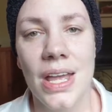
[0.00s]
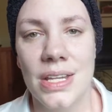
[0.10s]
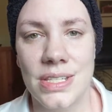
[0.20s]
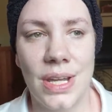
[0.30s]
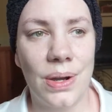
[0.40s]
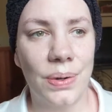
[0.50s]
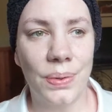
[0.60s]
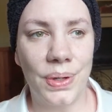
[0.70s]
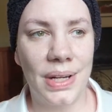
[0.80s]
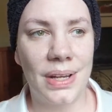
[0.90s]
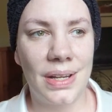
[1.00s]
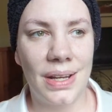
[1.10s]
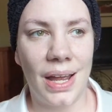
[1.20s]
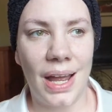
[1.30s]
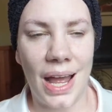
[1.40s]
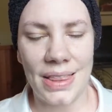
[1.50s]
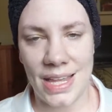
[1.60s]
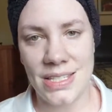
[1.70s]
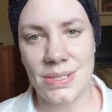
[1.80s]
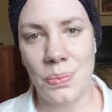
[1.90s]
So
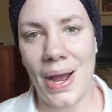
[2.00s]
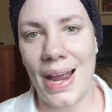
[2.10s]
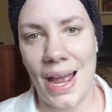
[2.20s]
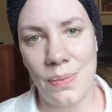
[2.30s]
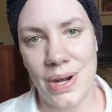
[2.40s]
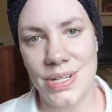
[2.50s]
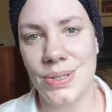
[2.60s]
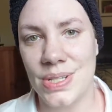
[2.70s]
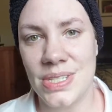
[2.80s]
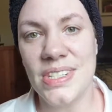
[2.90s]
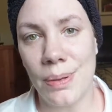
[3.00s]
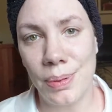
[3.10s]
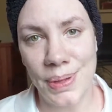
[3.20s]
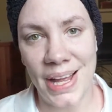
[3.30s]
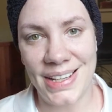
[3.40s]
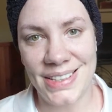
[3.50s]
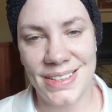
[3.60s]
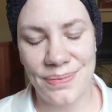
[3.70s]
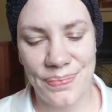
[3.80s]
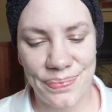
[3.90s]
that's why I want to do this double blind.
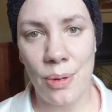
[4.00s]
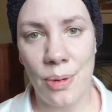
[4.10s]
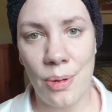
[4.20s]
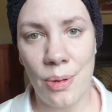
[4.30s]
I hope you